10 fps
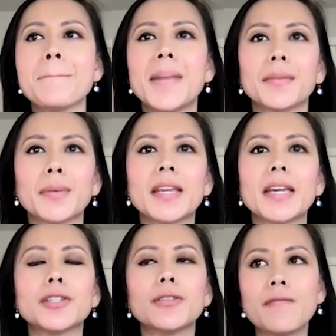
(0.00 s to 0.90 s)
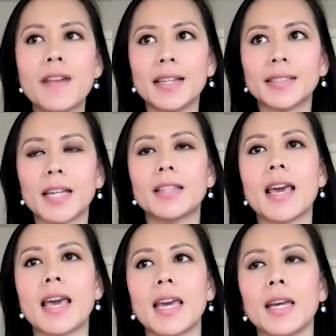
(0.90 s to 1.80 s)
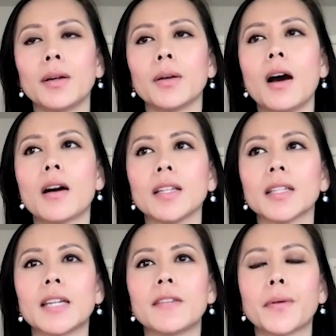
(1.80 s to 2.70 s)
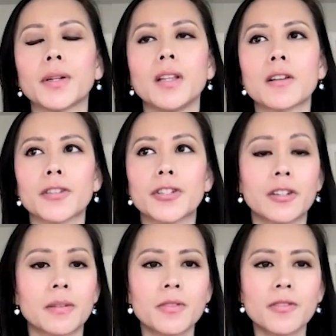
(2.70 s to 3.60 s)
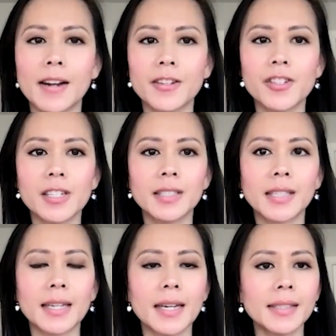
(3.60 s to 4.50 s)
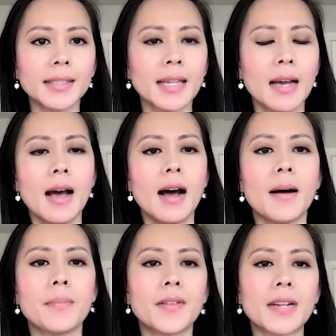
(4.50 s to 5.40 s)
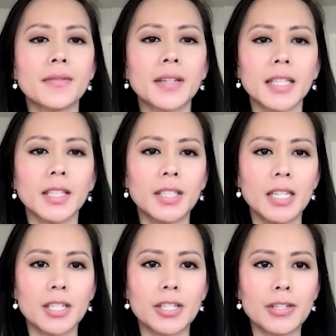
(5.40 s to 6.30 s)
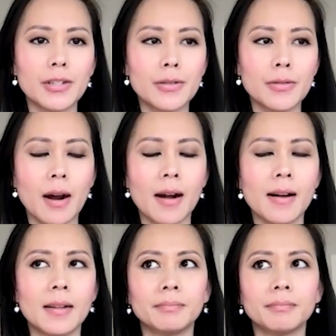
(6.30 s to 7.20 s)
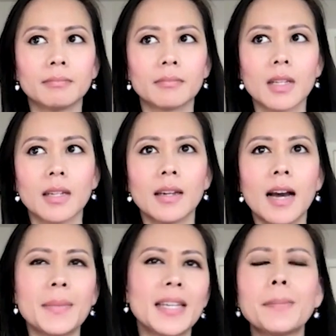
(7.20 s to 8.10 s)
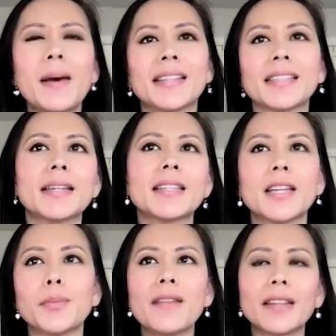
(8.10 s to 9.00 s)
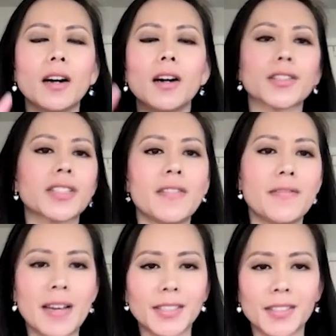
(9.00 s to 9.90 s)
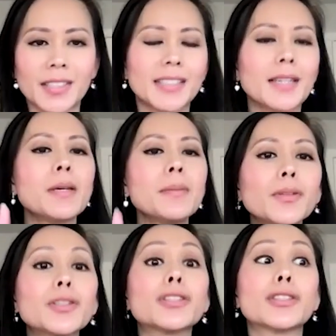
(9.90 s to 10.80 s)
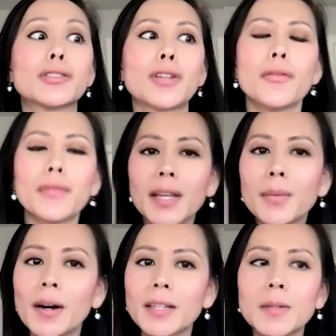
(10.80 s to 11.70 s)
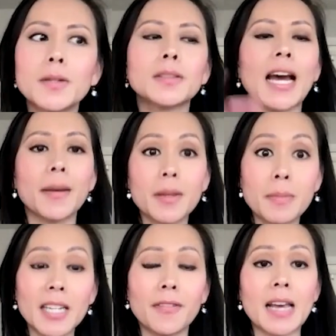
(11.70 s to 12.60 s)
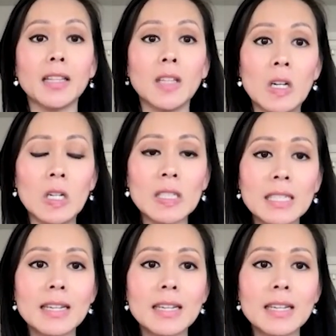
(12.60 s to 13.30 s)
But when they do invest, they are looking for longer term strategies, I guess. They're not really looking to, I mean, it depends. We have like all sorts of investors, and some people don't really want to tie up the money for that long.